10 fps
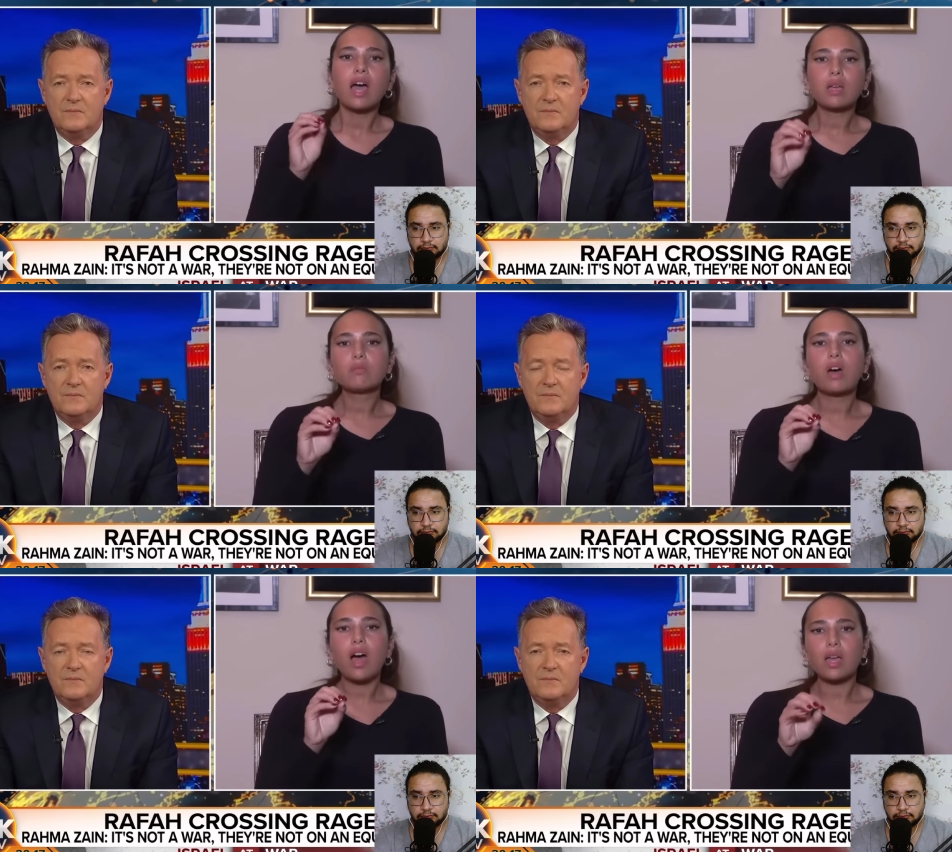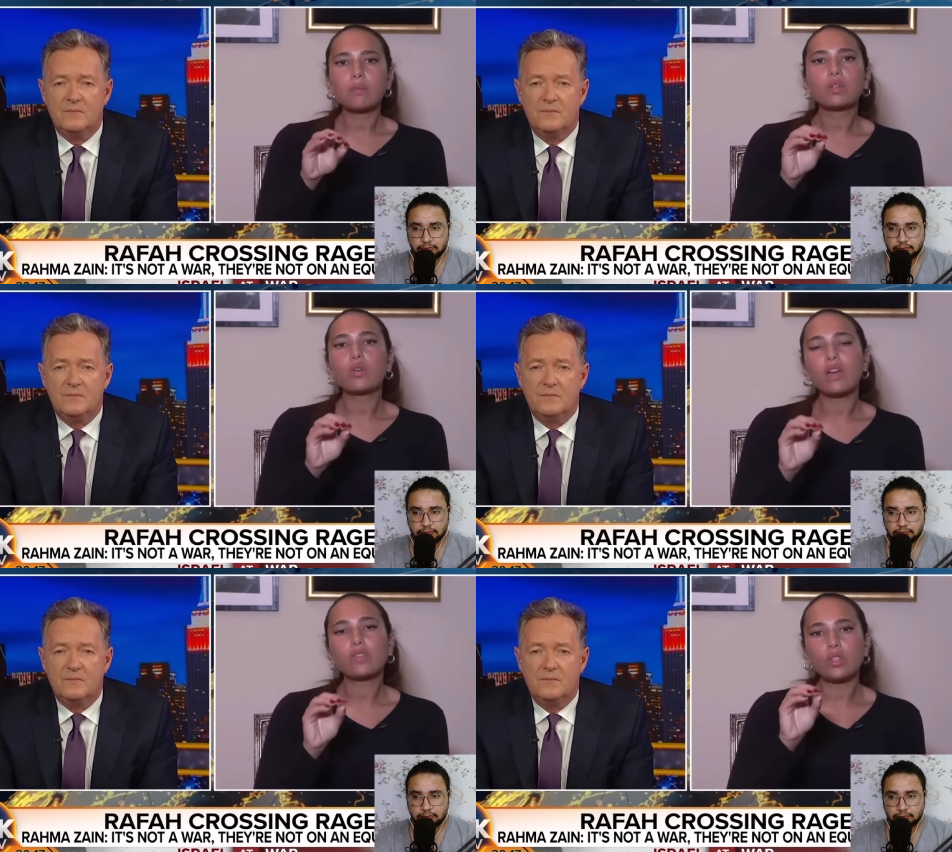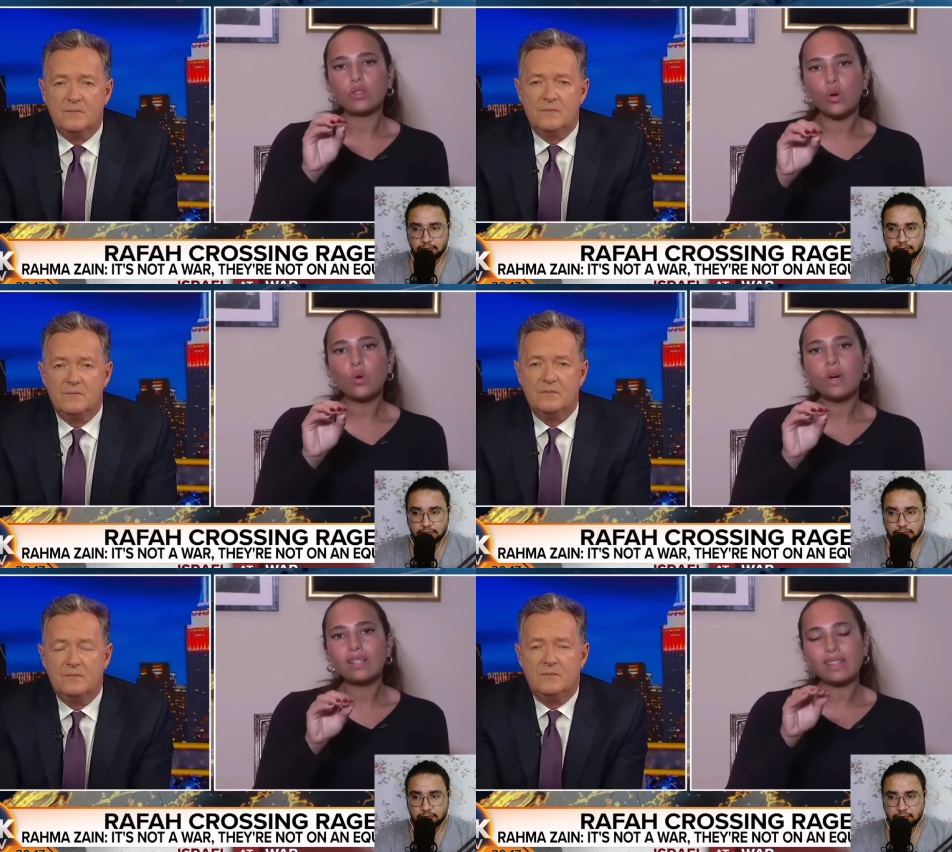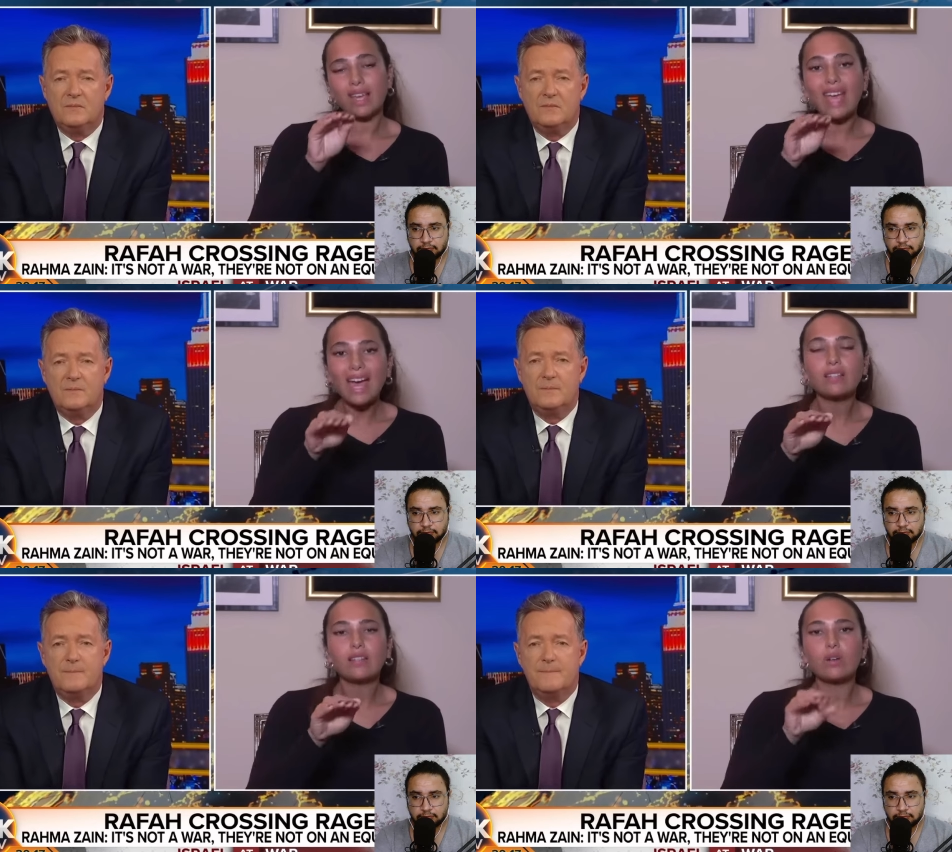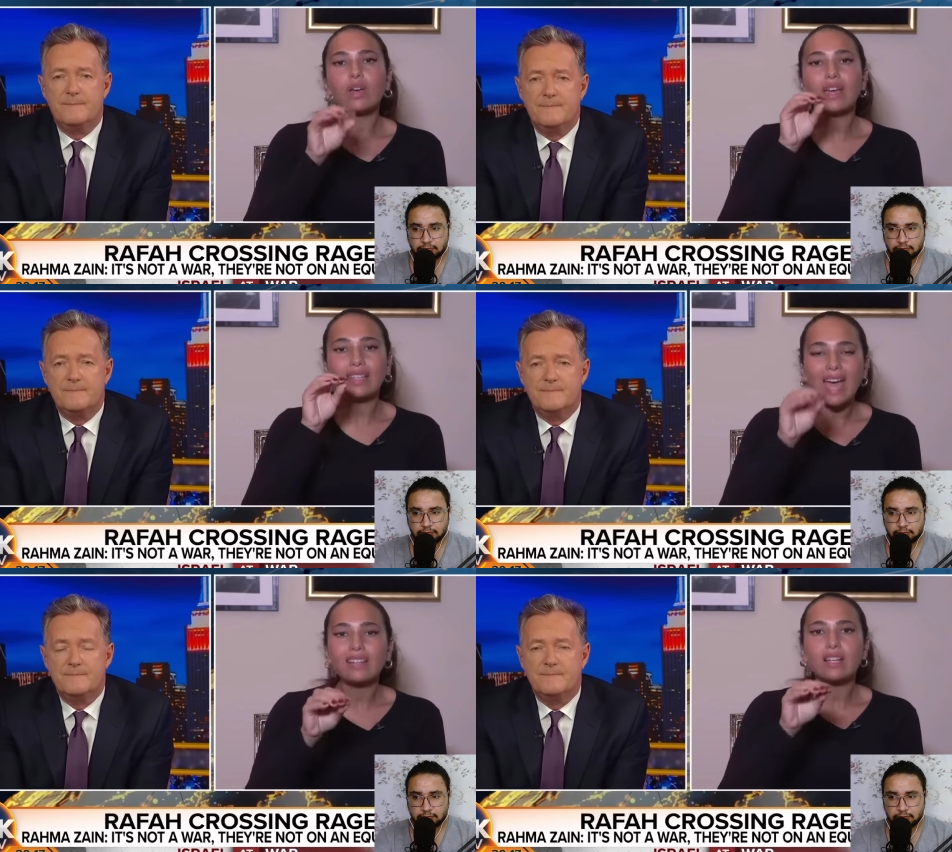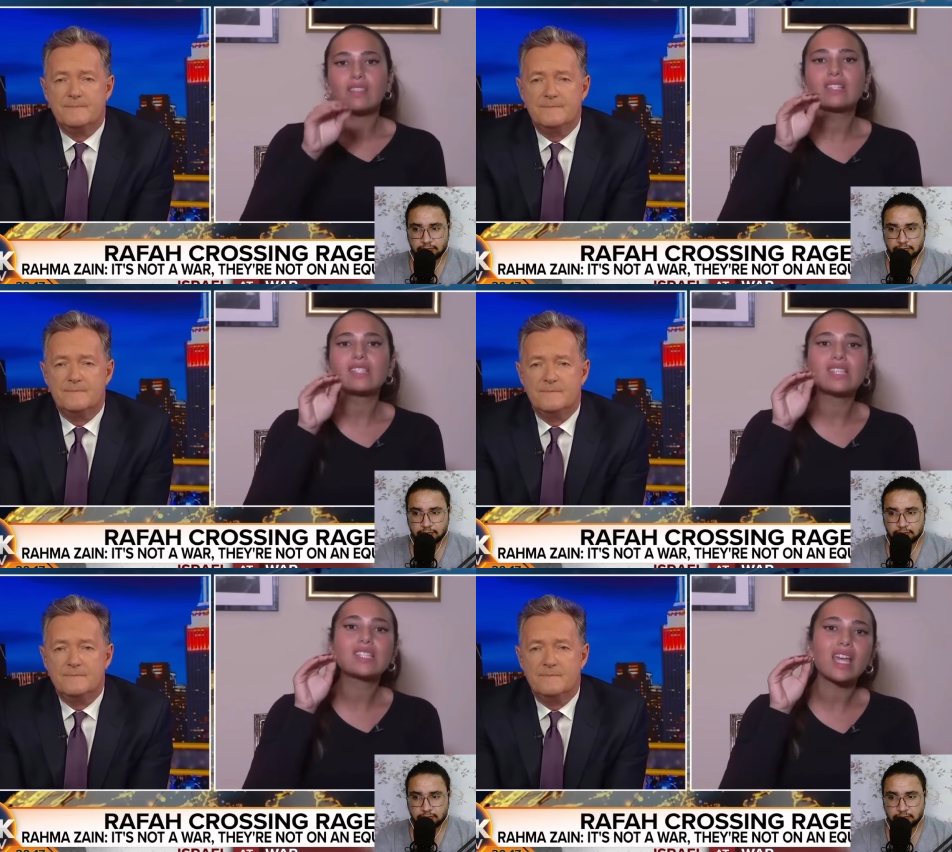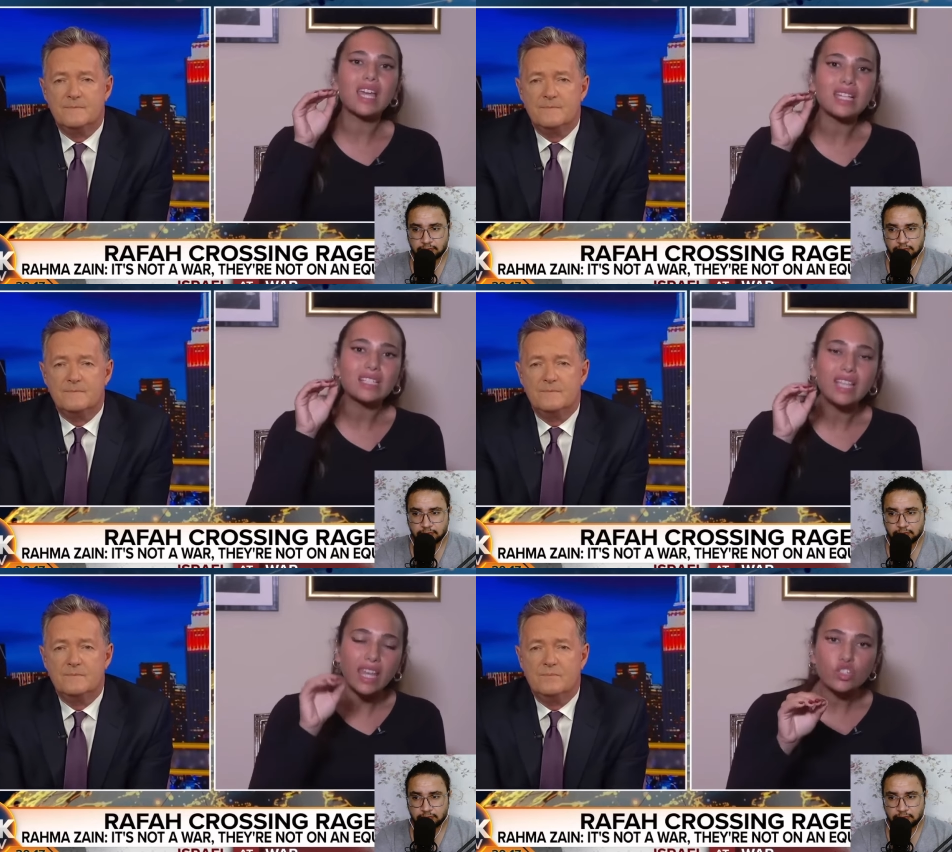Speaker 1: I am, I am, you know what's, again, again, this is a